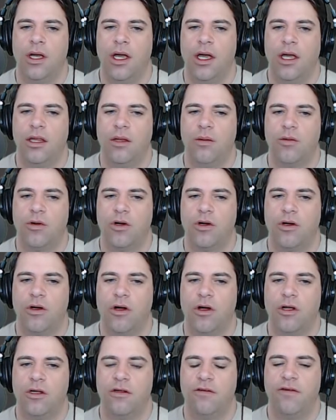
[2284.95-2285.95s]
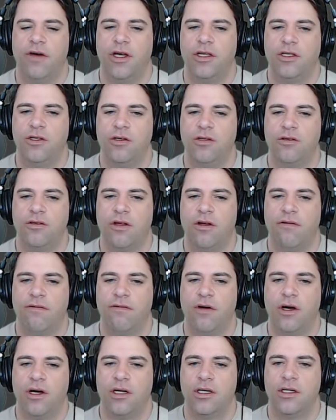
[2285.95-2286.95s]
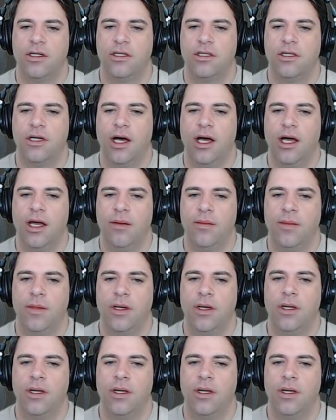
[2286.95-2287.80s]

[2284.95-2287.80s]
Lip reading: And then we're going to call device user.func time.